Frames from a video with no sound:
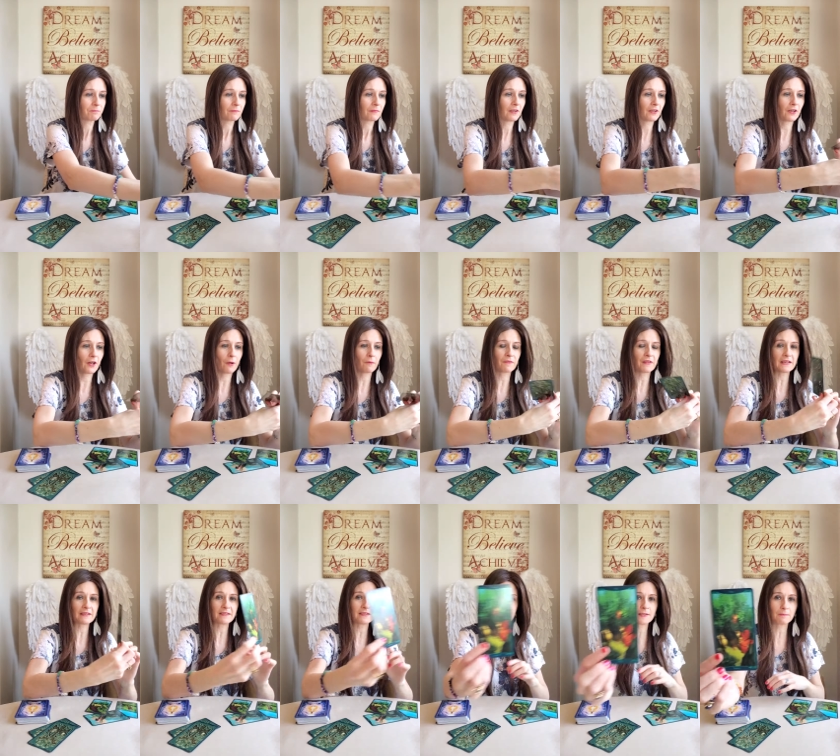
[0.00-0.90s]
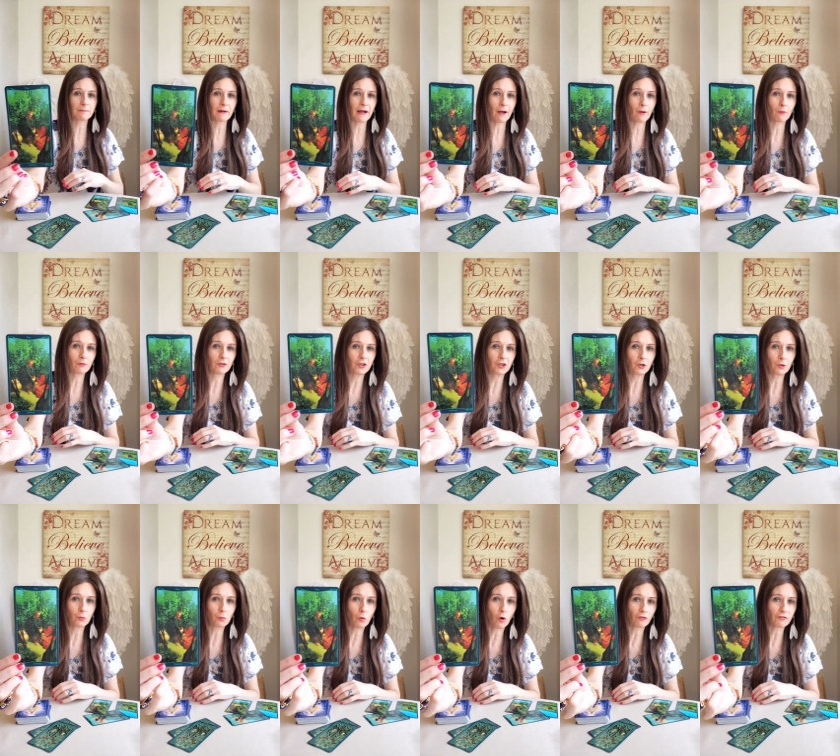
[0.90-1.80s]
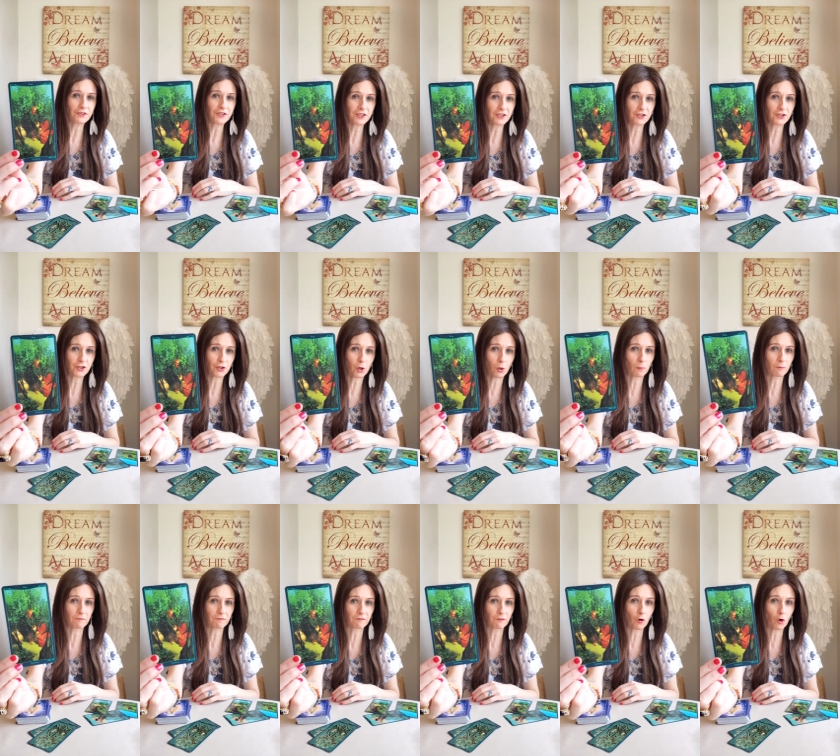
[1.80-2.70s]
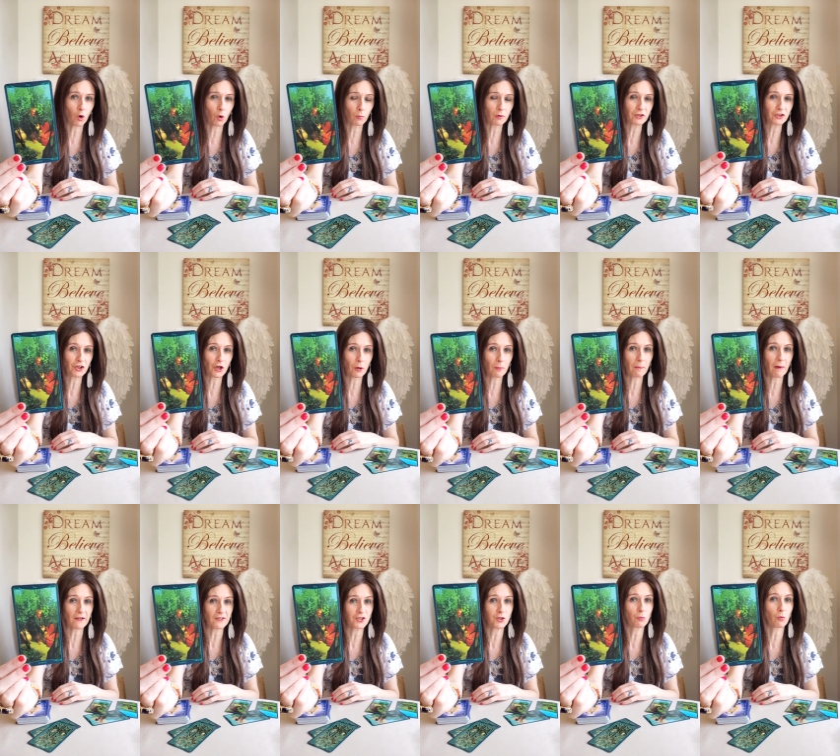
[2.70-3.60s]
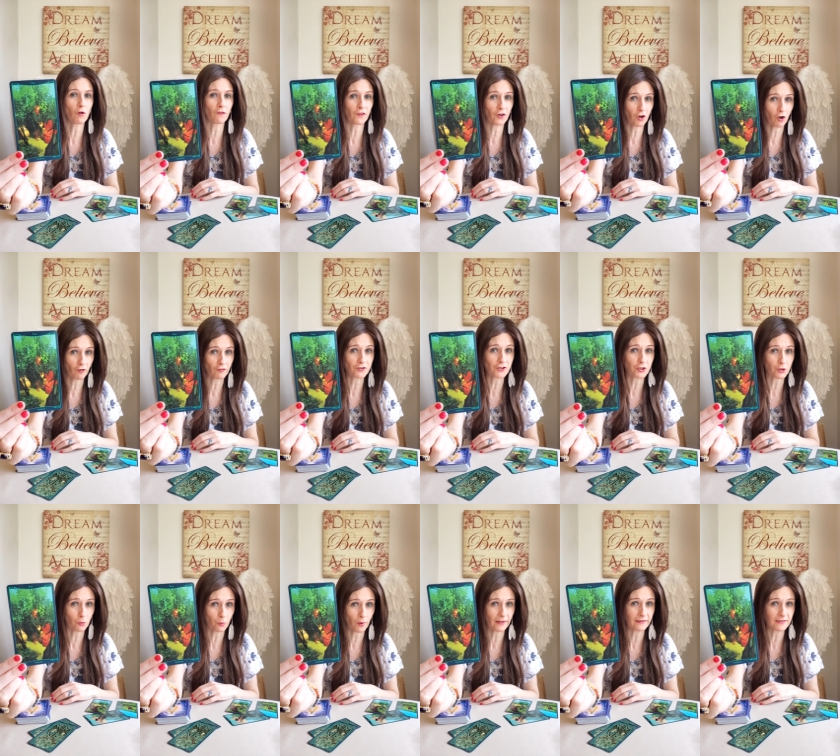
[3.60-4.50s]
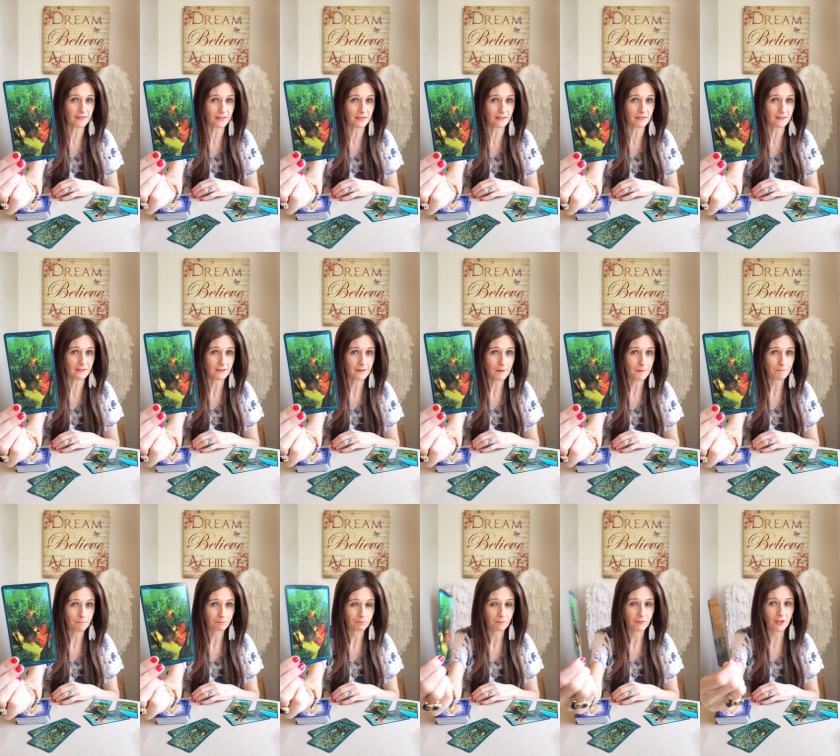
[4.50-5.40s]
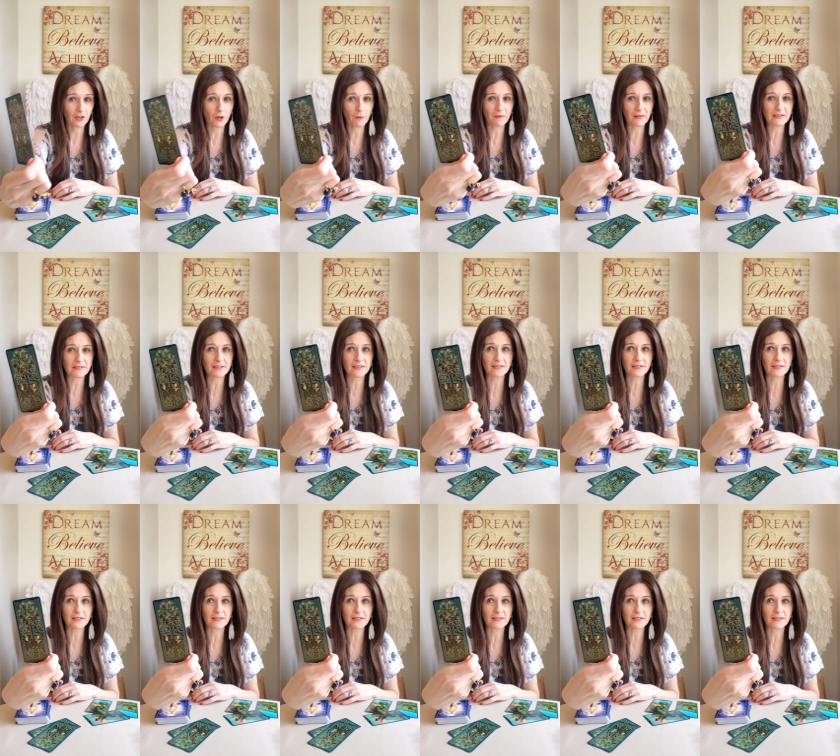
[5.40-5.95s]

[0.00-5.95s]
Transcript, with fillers: You know, this is about you wanting to come forward no matter what the consequences. You know, this